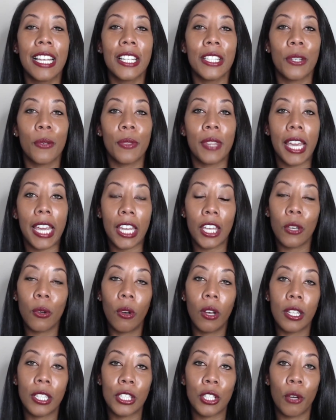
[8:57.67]
So thank you
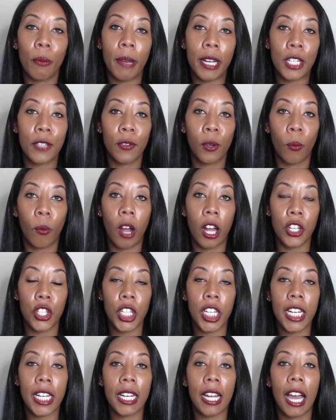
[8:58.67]
all so much for
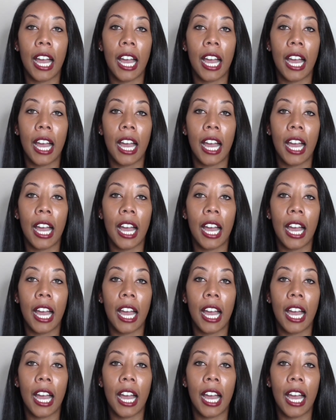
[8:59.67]
watching.